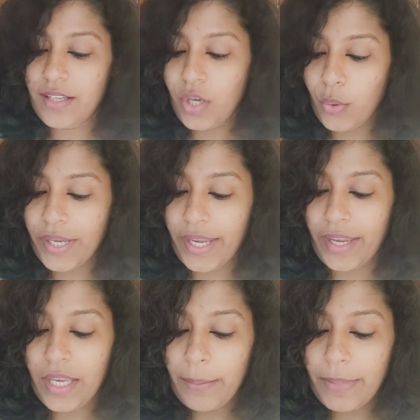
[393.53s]

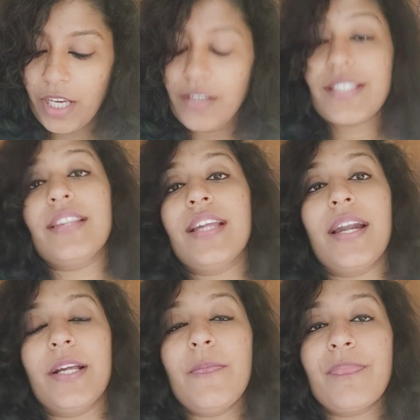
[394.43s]
Okay. Because
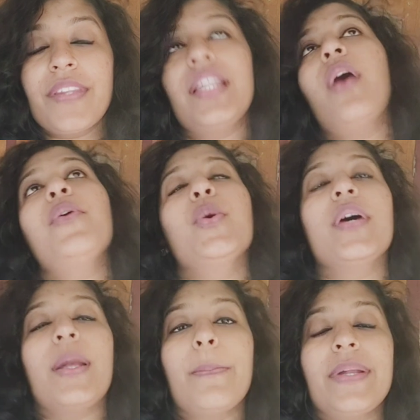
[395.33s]
endana, now your
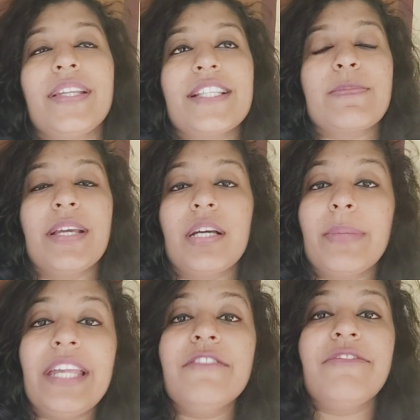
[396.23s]
appendix become
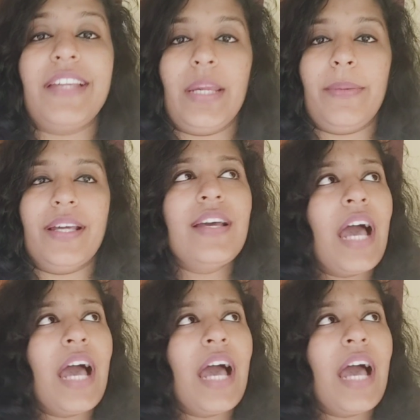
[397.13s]
inflamed.